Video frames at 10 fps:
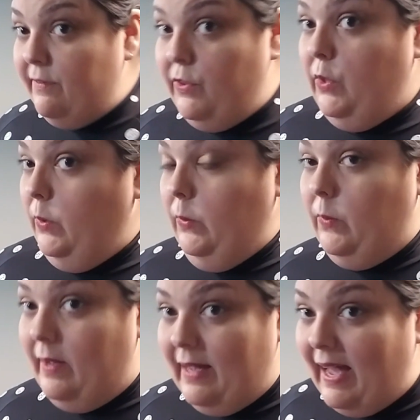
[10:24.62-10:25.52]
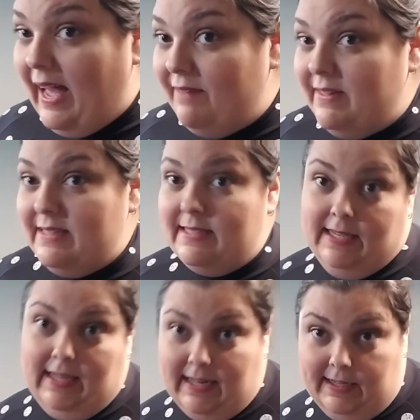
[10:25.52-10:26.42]
If you
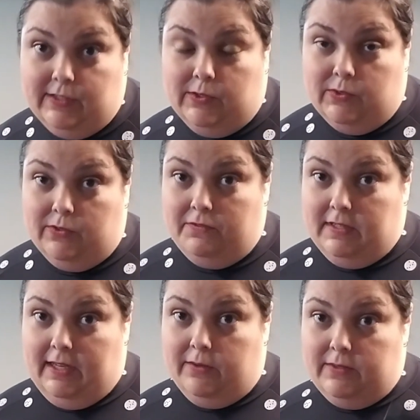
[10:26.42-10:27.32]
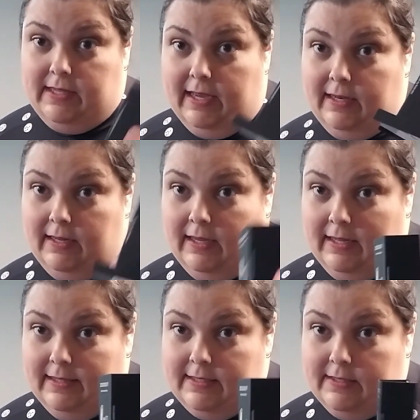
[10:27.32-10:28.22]
haven't seen any Zozo videos yet,
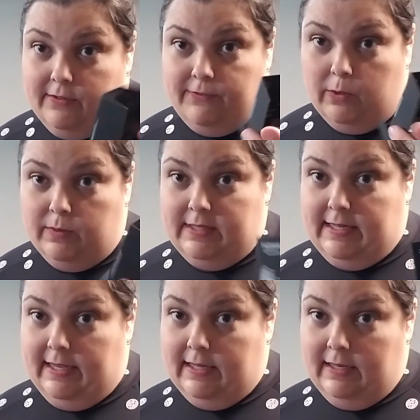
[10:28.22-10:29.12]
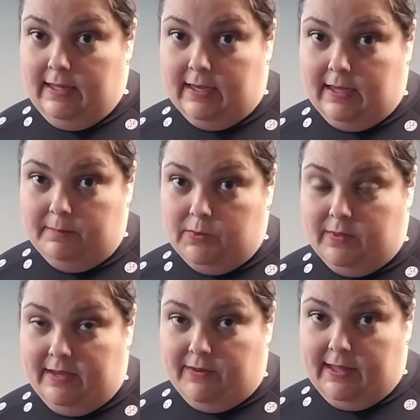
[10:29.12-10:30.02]
this is the phone stand that
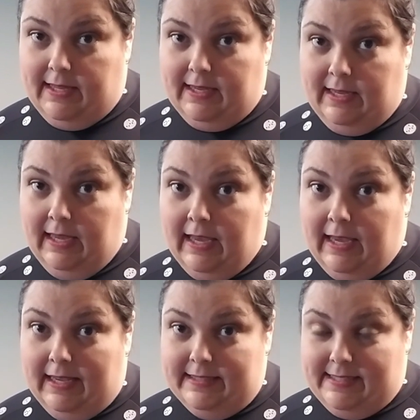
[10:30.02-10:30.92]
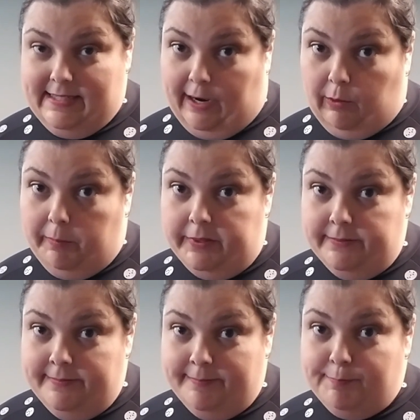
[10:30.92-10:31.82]
comes with everything. It's
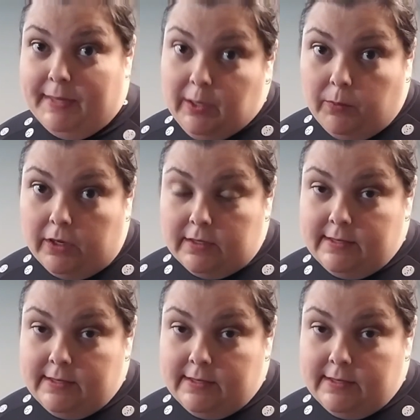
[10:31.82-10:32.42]
terrible, but it